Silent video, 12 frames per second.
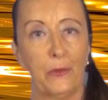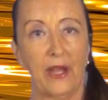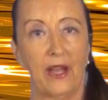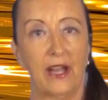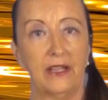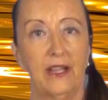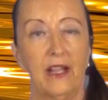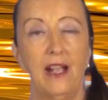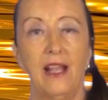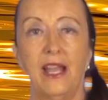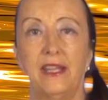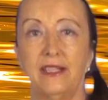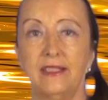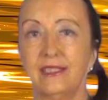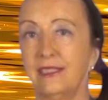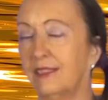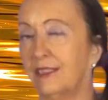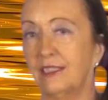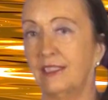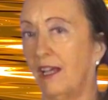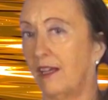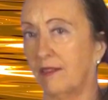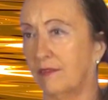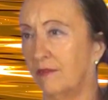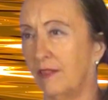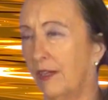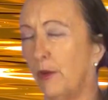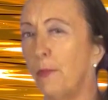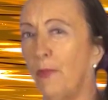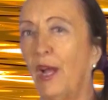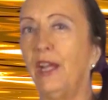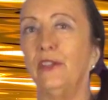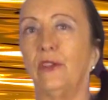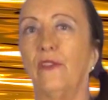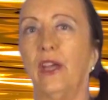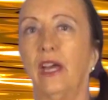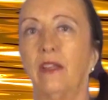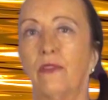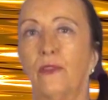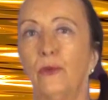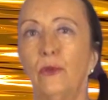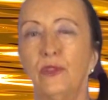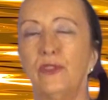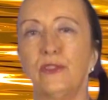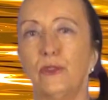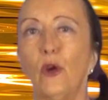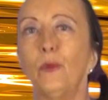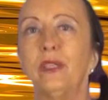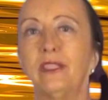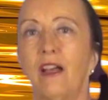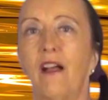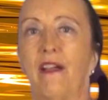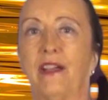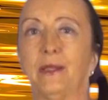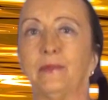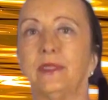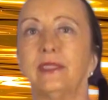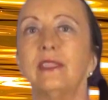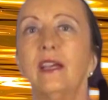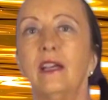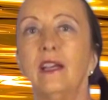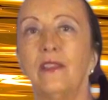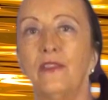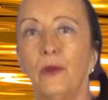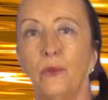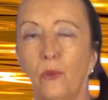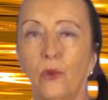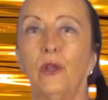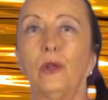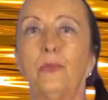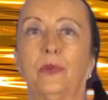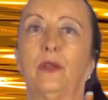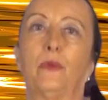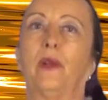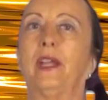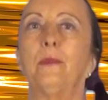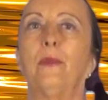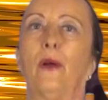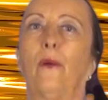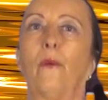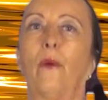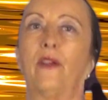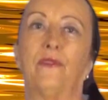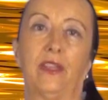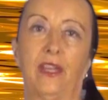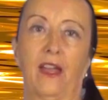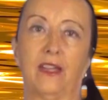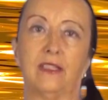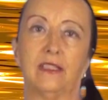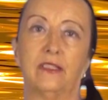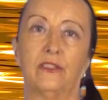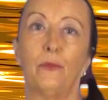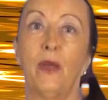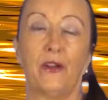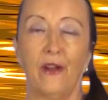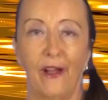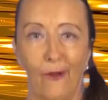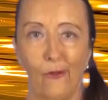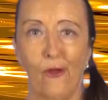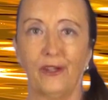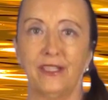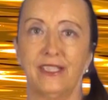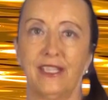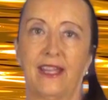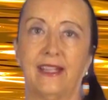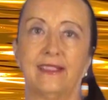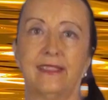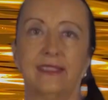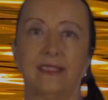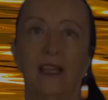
bad, and it's a reminder that through the stormy times there will be a rainbow at the end, no matter how long it takes.